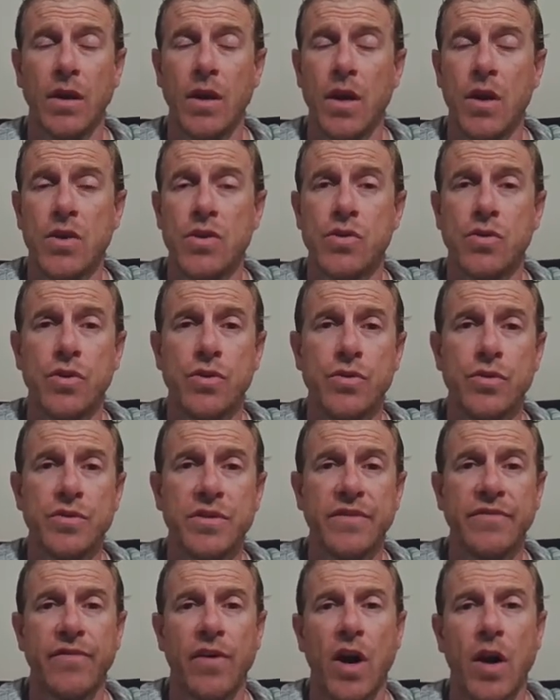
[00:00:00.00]
You could use
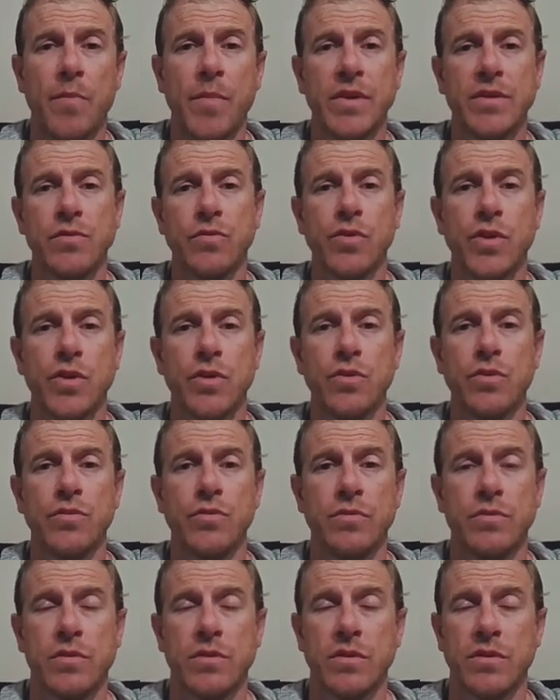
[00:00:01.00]
environmental
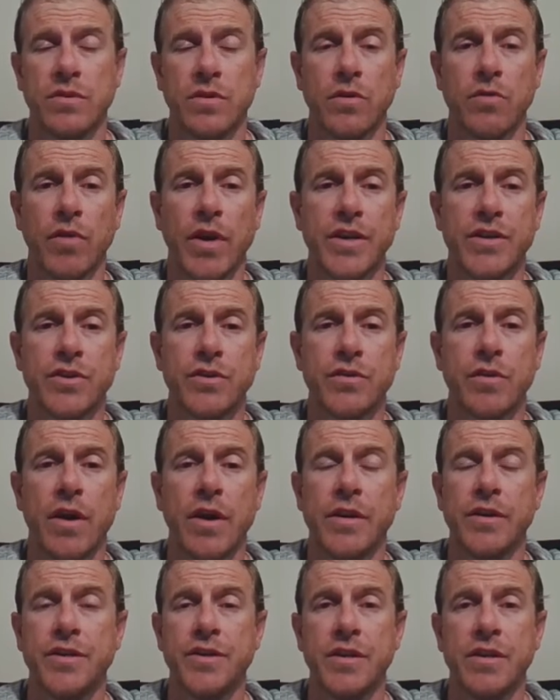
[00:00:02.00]
cues. It's a great
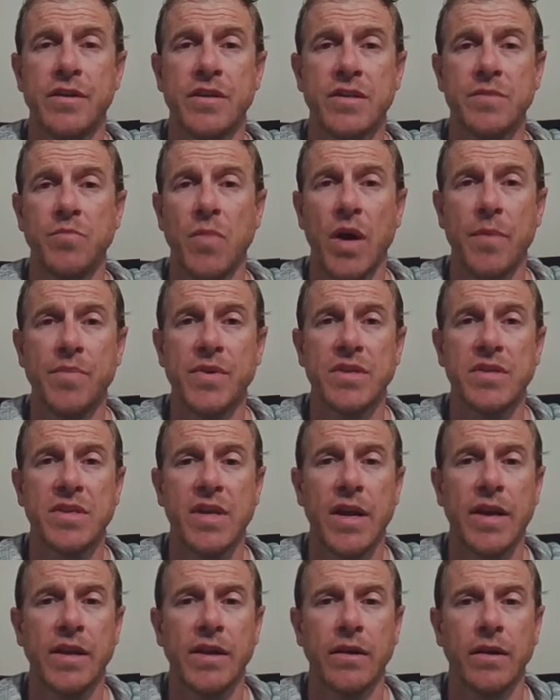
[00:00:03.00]
strategy. This might be
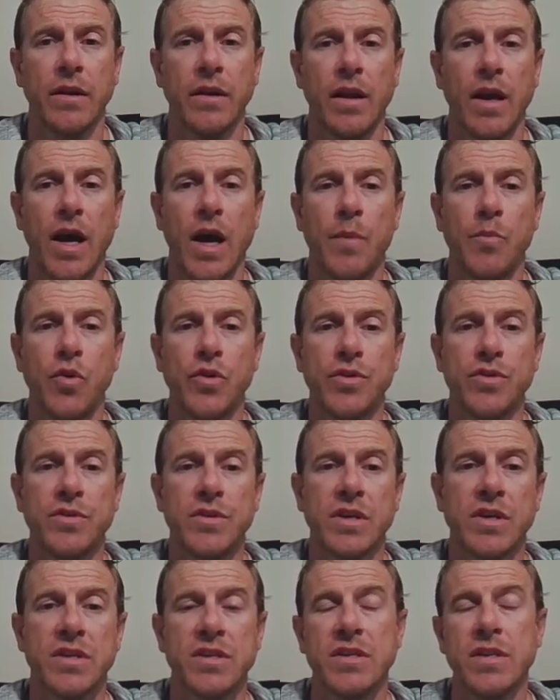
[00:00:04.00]
setting an alarm or
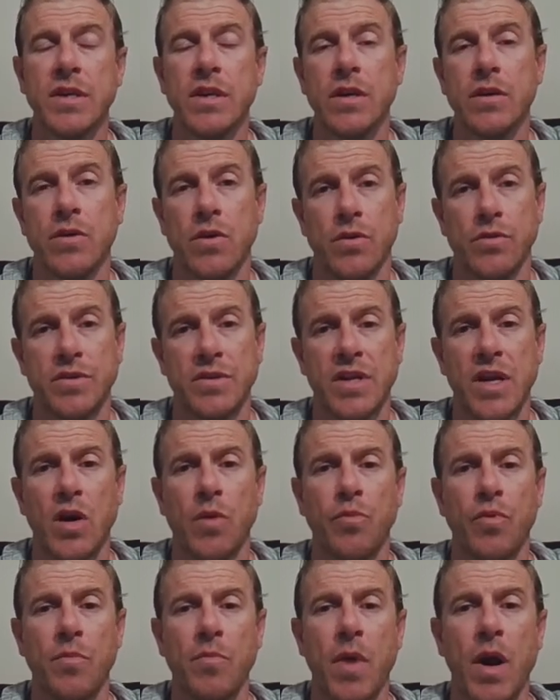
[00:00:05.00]
using sticky notes to
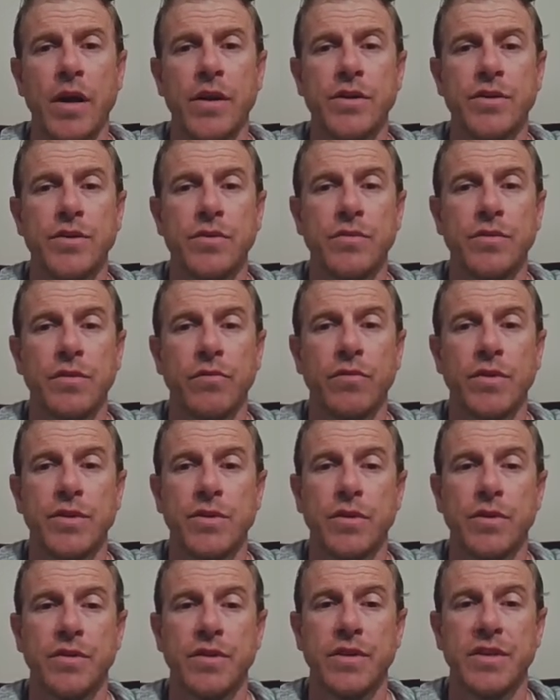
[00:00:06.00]
help remind you to
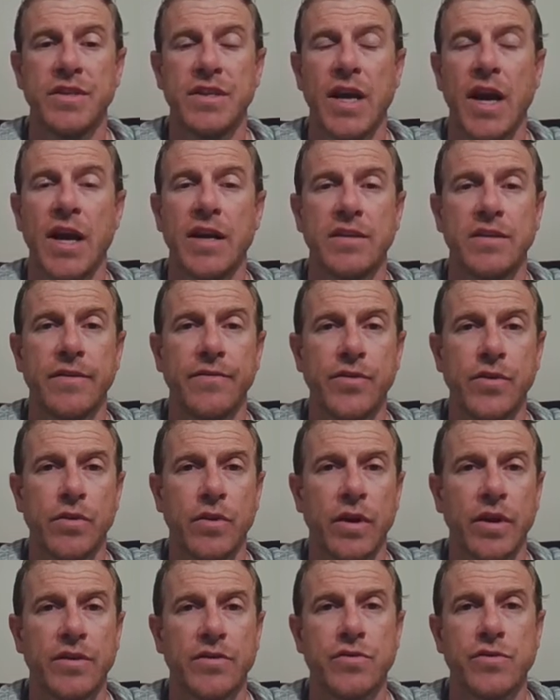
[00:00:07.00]
return to the task if you
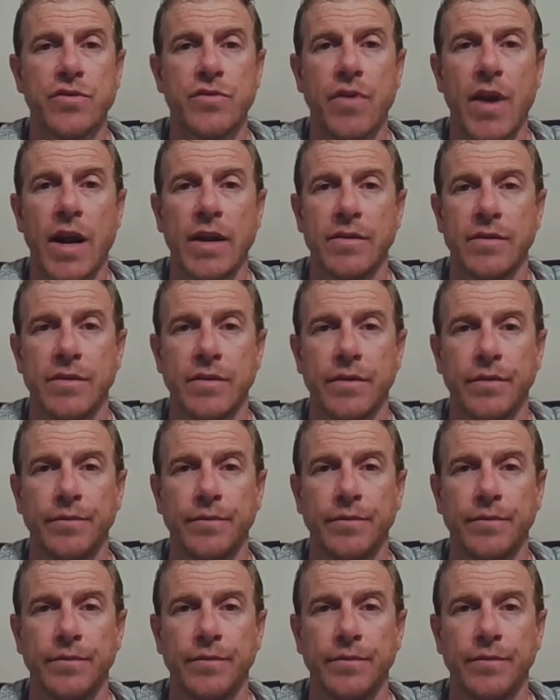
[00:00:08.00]
get distracted.